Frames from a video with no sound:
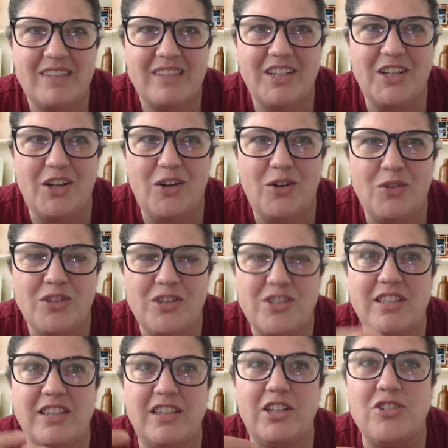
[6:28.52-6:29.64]

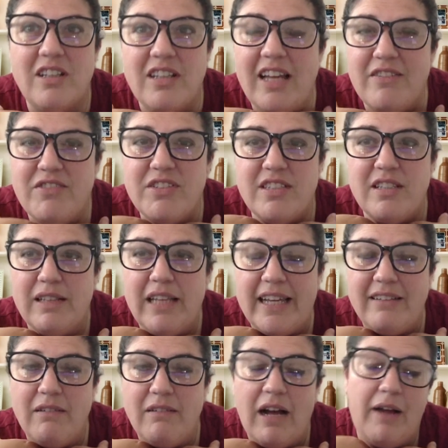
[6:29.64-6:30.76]
there's a lot of
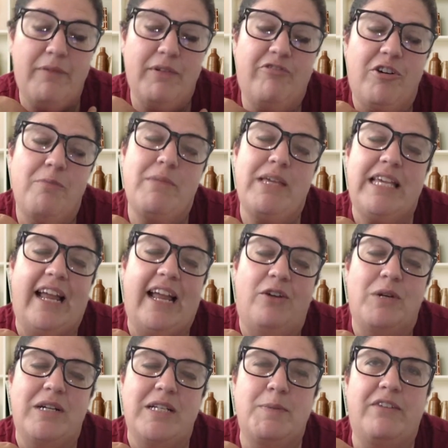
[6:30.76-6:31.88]
like, for me, I don't
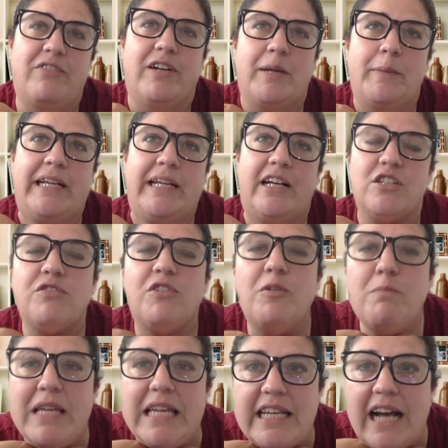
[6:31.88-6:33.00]
want to speak for anybody else. For
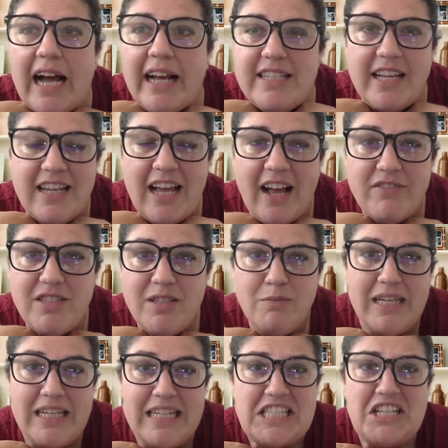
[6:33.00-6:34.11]
me, I tend to have some
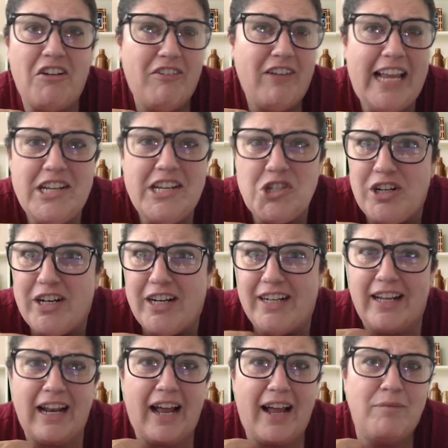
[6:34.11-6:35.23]
like self-hatred,
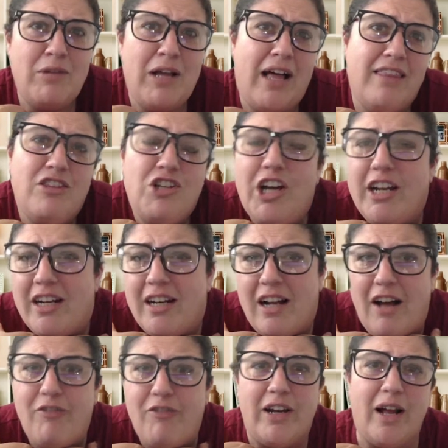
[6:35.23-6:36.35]
and I'm not good
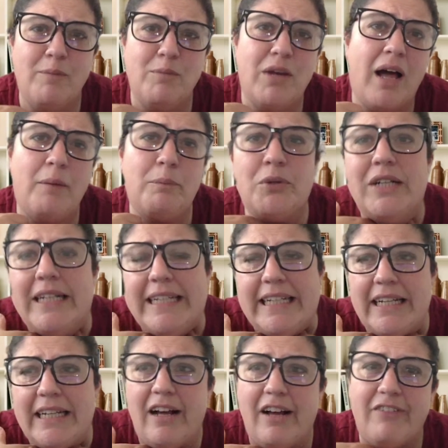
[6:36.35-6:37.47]
enough, and I'm not pretty
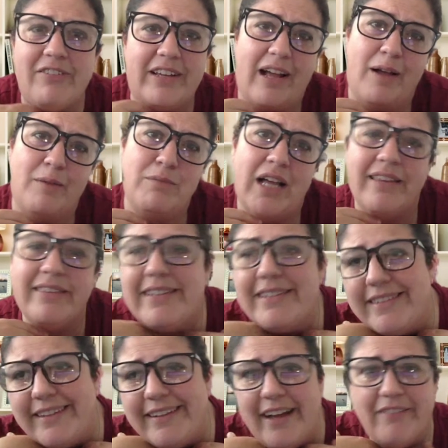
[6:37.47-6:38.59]
enough, and I'm not
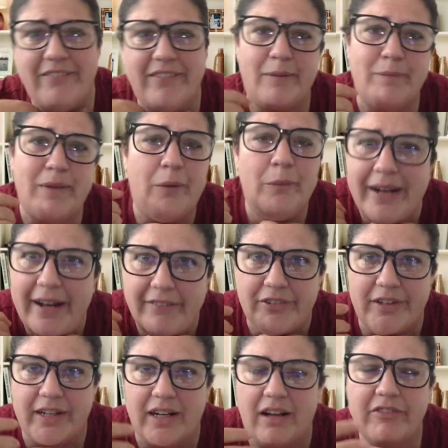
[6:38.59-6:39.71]
this enough, and I'm not
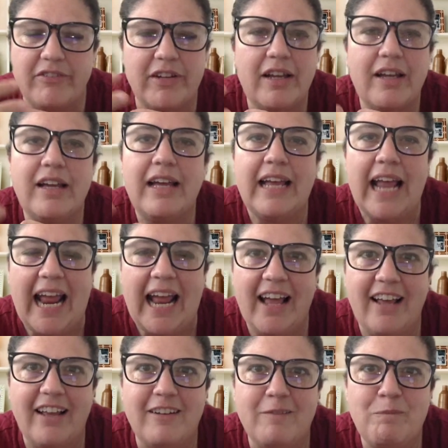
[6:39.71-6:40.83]
whatever enough.
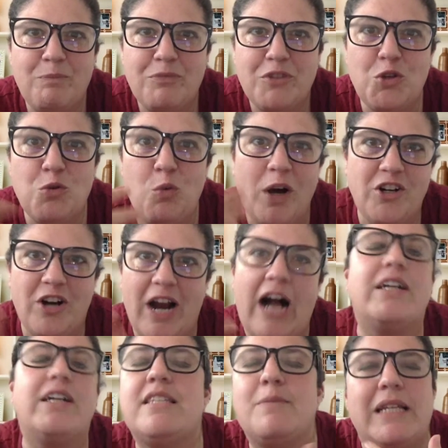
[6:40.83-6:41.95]
And you wonder, how
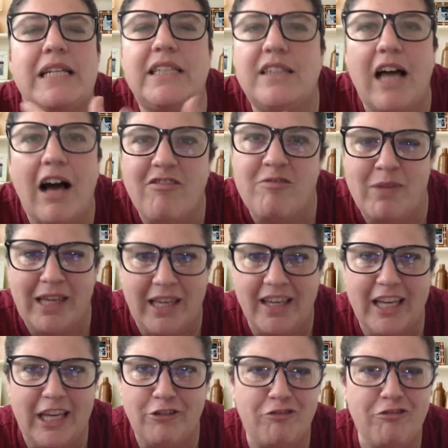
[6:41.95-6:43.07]
can somebody love me
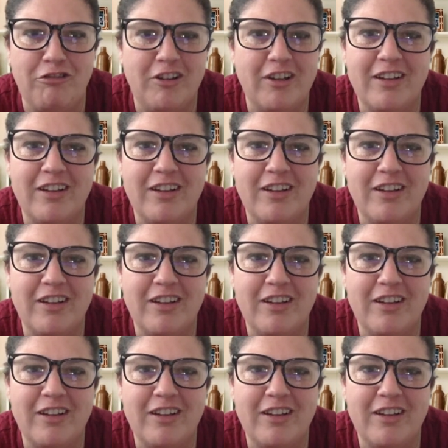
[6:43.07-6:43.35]
if